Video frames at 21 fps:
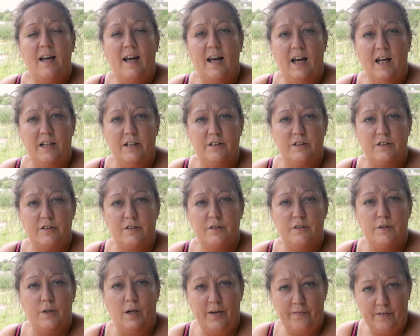and
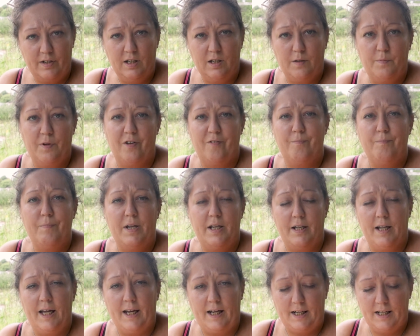you have a little bit of
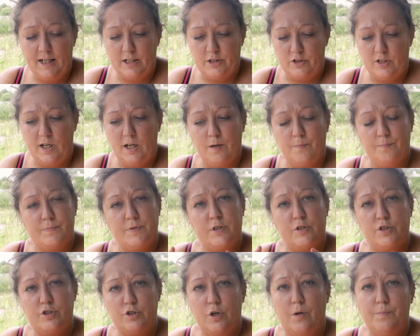mint, it can actually help
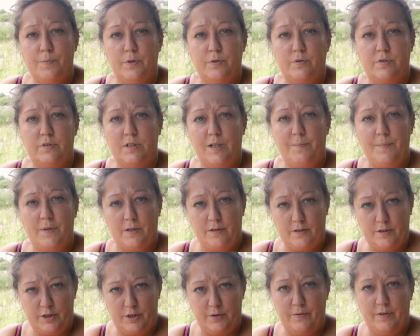stop your
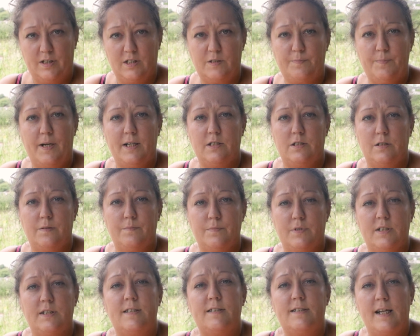stomach doing
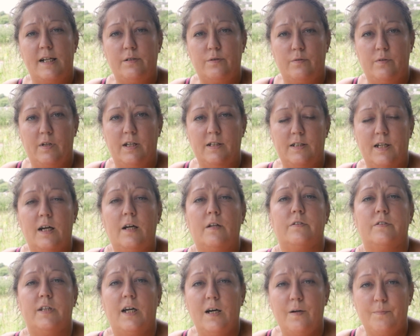spasms and settle that
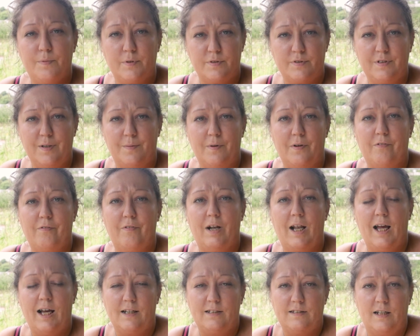down to help your stomach
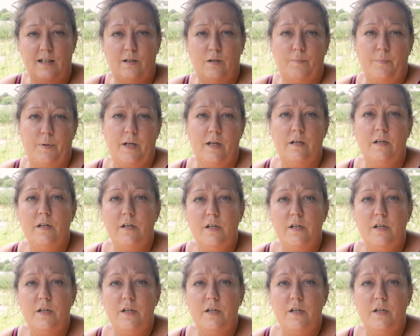relax a little bit.